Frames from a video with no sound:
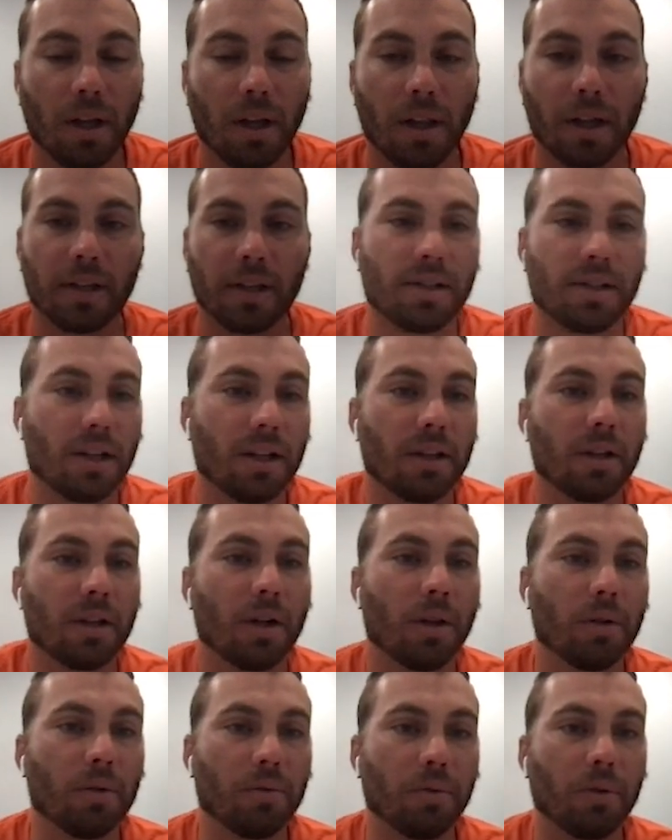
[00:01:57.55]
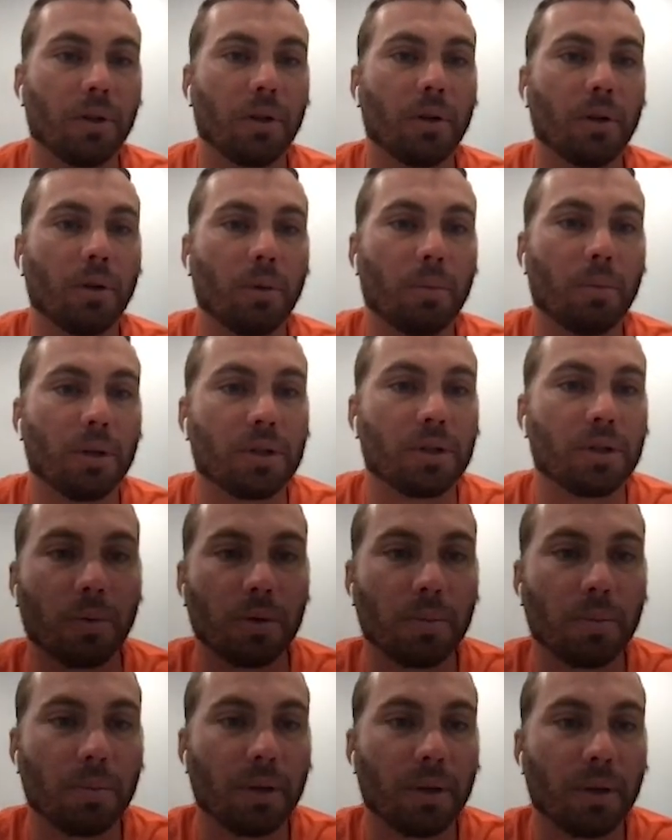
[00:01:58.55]
Like I said in the other video, Michigan
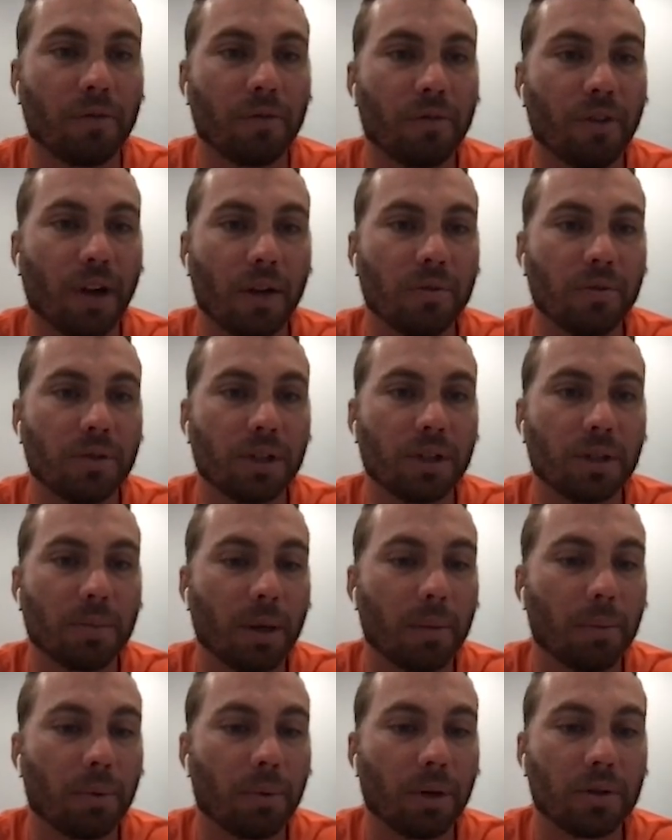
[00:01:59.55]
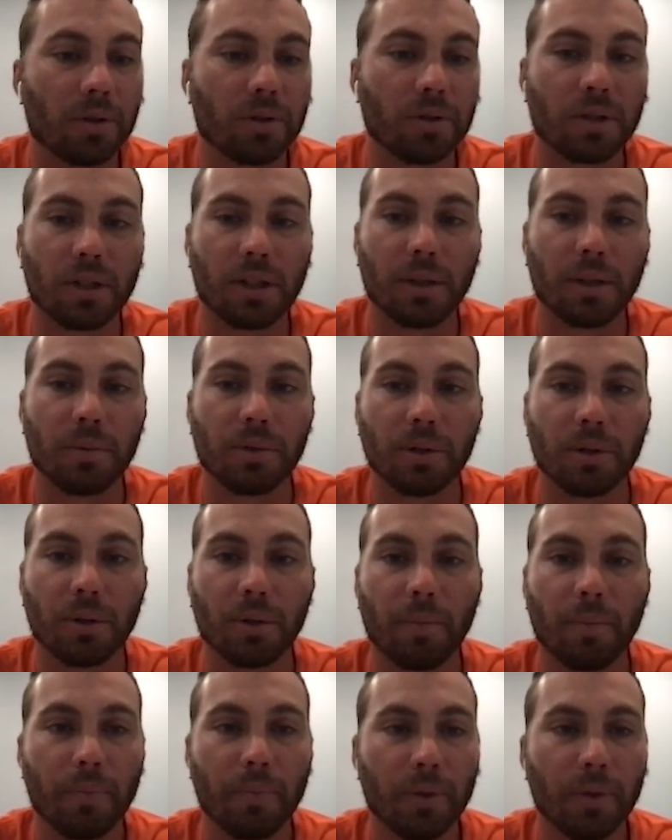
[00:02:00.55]
was a big 5-6-man pressure team,
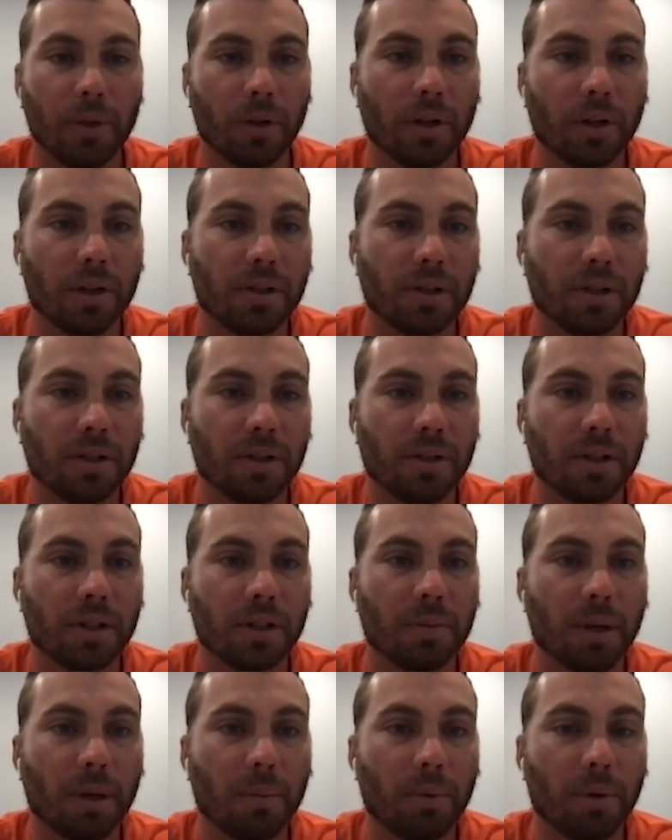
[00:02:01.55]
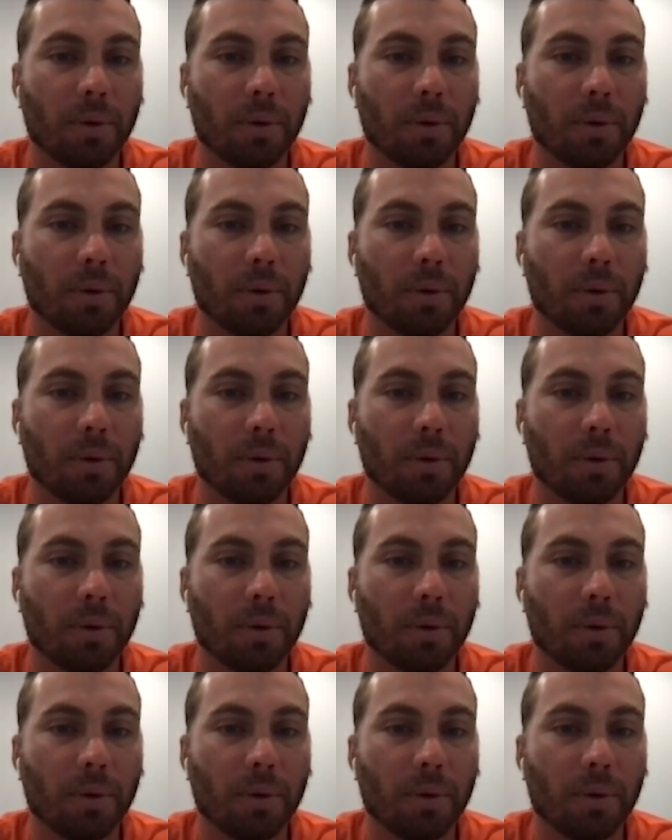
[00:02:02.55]
so you're going to see a 6-man